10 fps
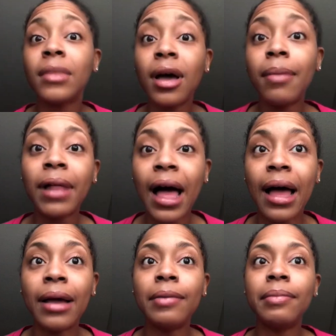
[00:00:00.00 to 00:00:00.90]

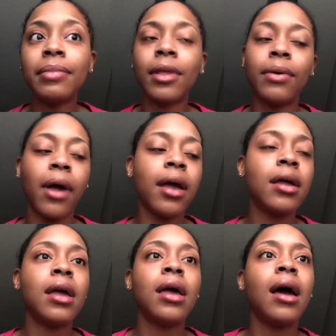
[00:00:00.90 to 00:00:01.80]
Apply. Okay,
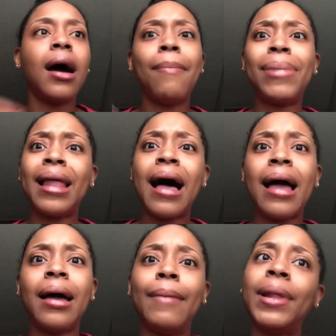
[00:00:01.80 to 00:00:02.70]

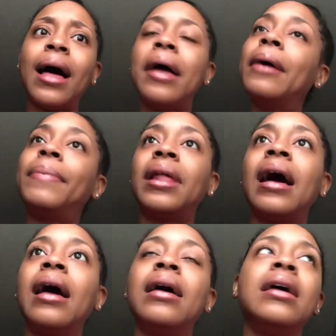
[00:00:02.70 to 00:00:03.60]

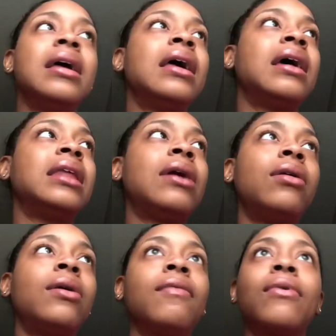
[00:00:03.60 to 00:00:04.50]
apply. And now,
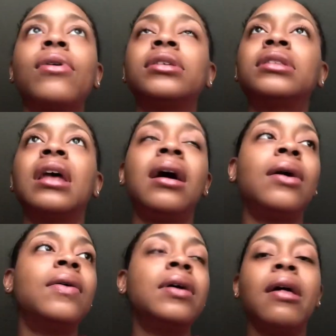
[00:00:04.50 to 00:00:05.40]
no, of course,
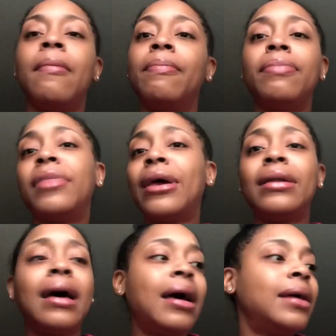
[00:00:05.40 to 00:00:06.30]
now they're
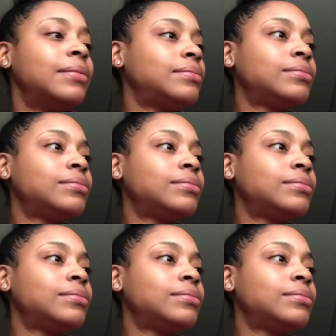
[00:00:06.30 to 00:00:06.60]
not